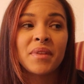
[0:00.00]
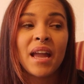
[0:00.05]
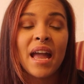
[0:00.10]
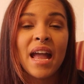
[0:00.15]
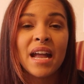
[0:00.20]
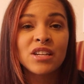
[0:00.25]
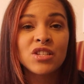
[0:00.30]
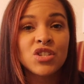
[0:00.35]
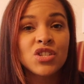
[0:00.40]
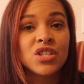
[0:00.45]

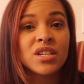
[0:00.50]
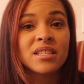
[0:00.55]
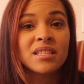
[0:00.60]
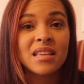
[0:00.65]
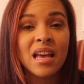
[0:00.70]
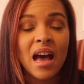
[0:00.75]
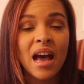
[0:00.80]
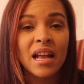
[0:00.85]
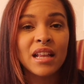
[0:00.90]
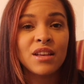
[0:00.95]
it's just
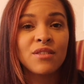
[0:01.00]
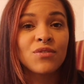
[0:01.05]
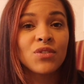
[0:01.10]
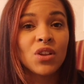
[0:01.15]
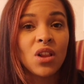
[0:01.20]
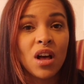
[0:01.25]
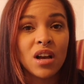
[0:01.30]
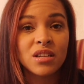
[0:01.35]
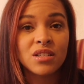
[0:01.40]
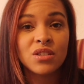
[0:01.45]
kind of
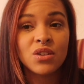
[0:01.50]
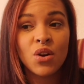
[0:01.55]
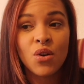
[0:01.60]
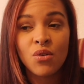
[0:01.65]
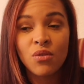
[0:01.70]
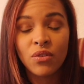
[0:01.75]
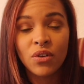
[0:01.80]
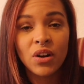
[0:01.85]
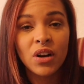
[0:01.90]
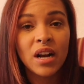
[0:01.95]
glossed
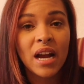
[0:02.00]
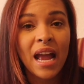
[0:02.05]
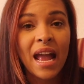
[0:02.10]
over,